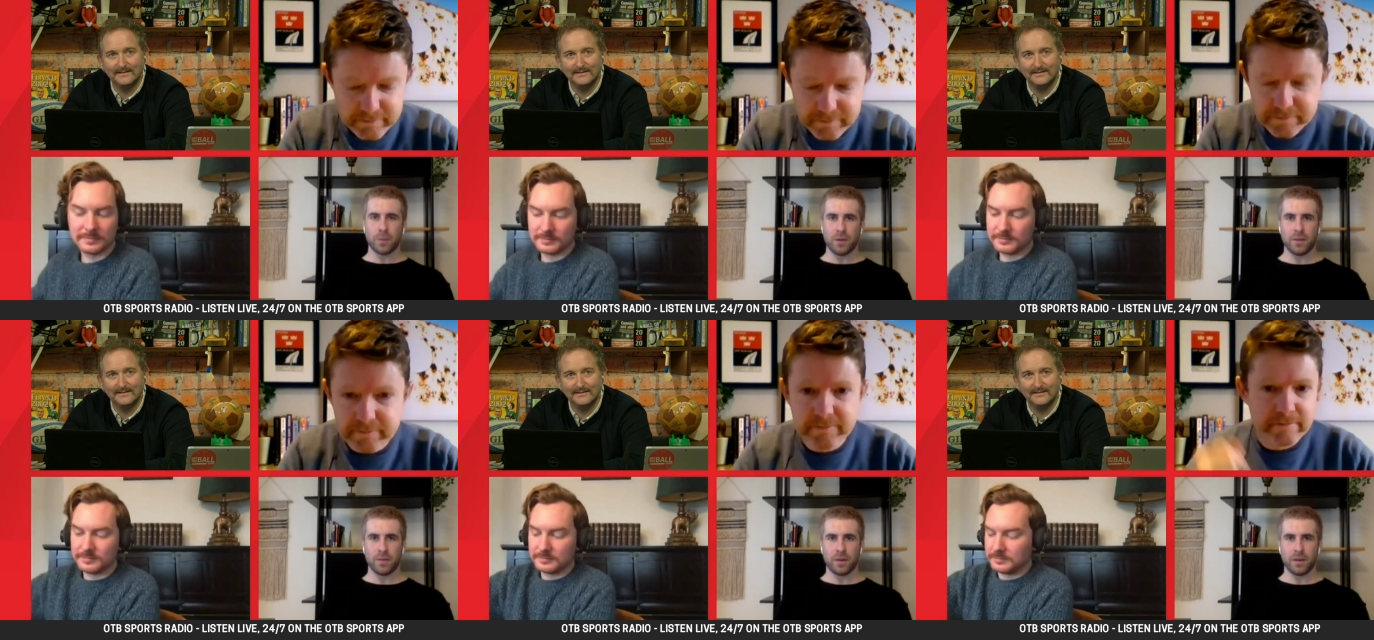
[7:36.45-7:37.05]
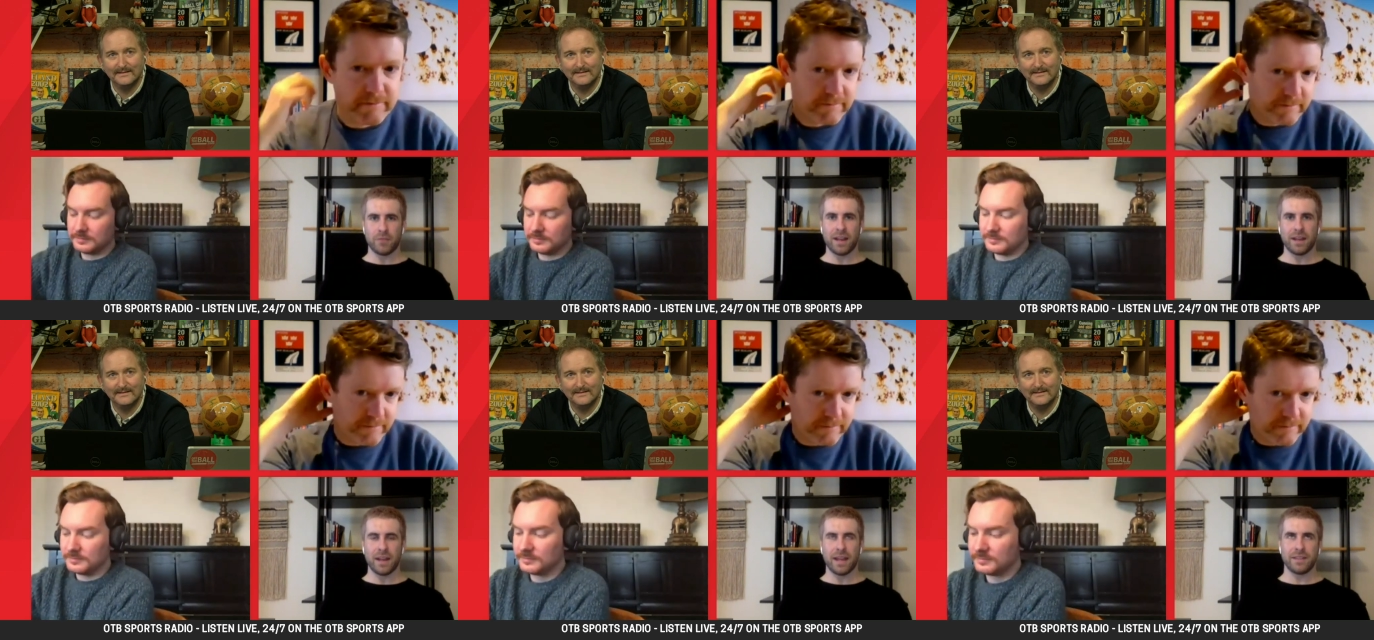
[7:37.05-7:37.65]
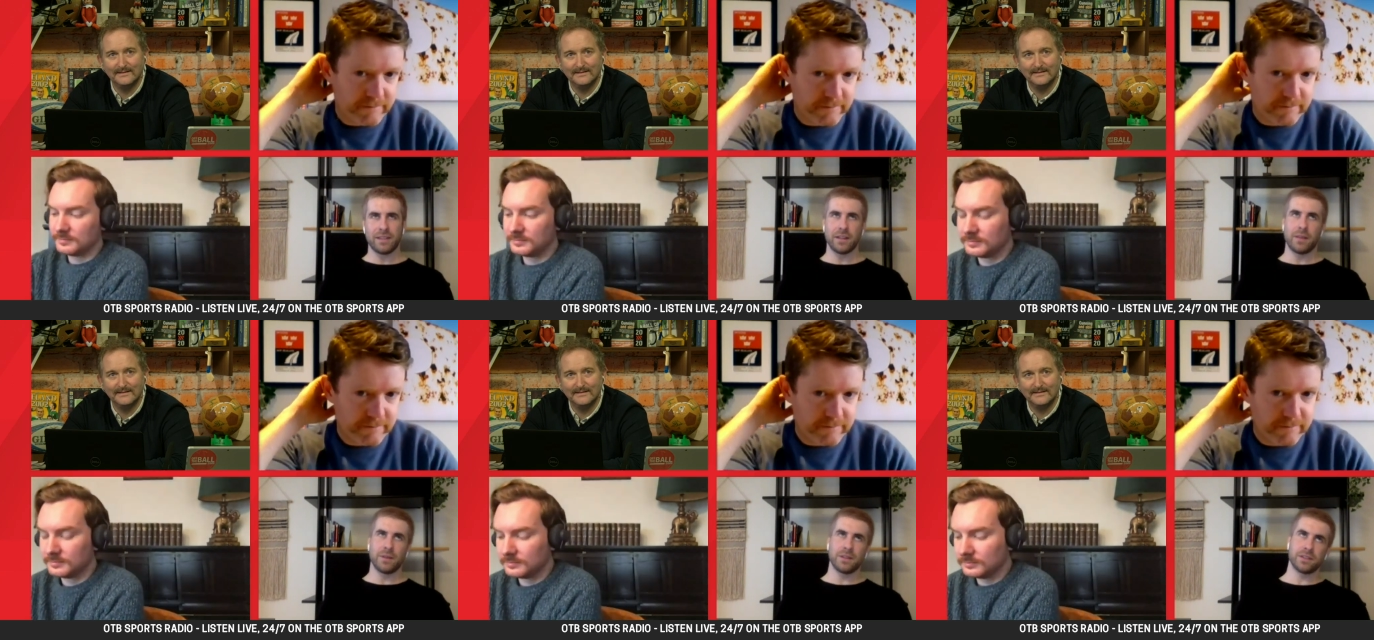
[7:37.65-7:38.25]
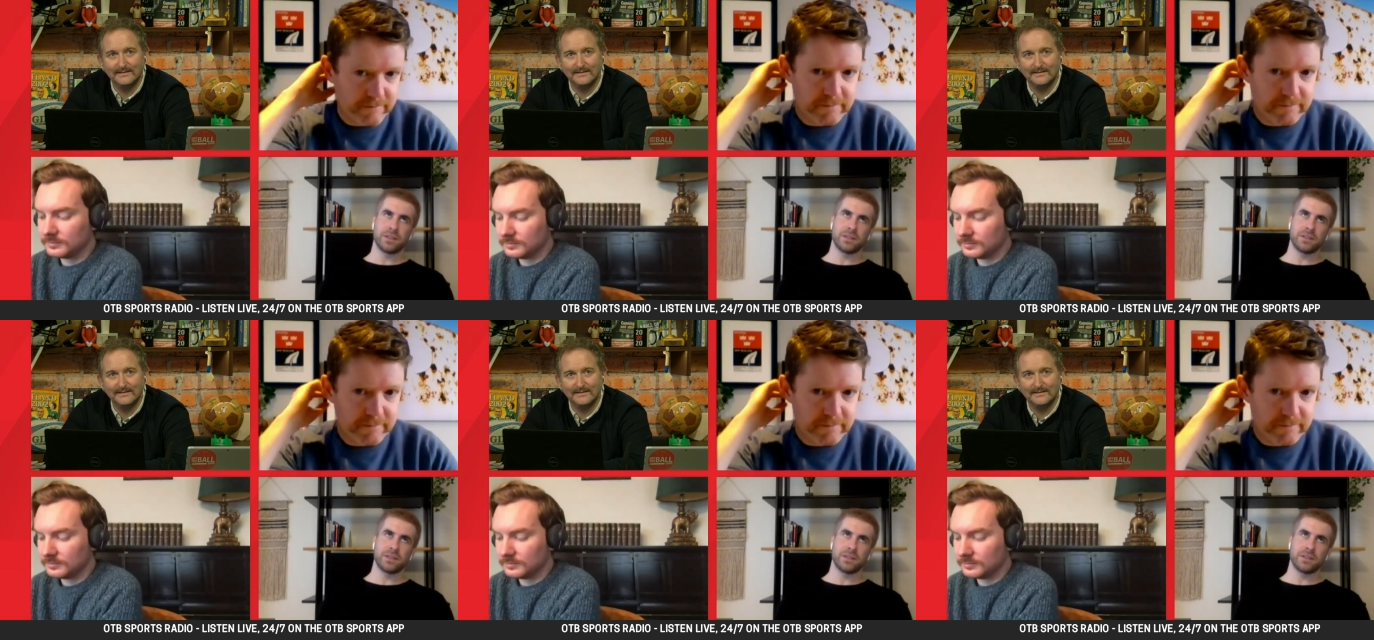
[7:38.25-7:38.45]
Speaker 1: Movember. I ran eighty kilometres